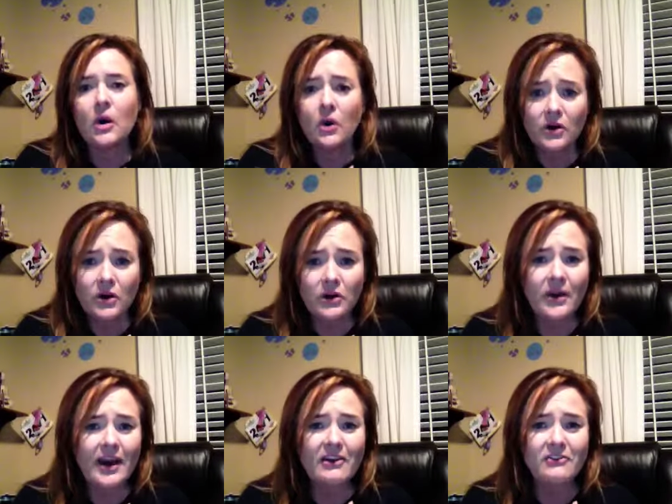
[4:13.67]
or who
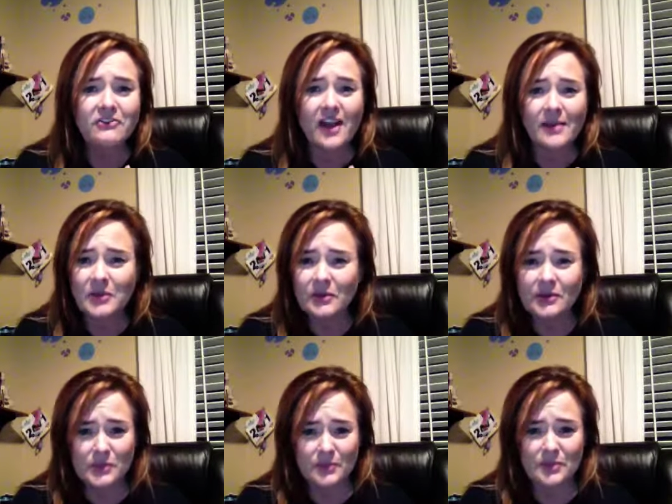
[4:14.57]
had a
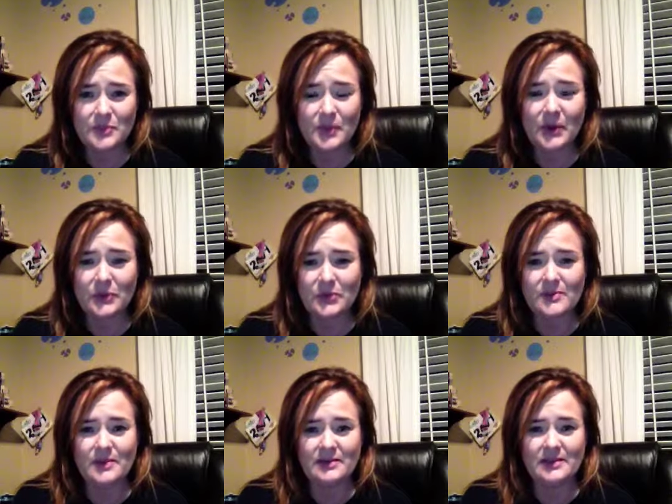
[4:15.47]
fabulous spa 3
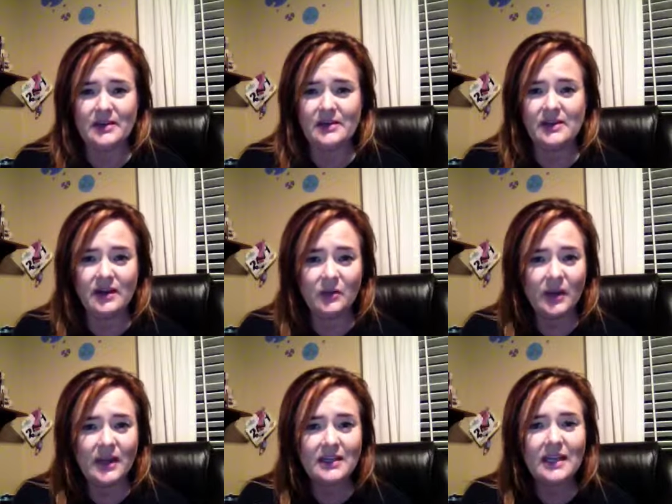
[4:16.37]
months ago? You know
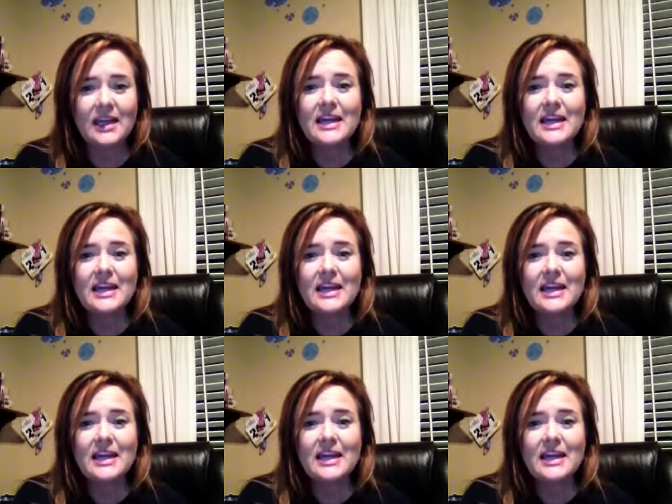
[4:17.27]
what?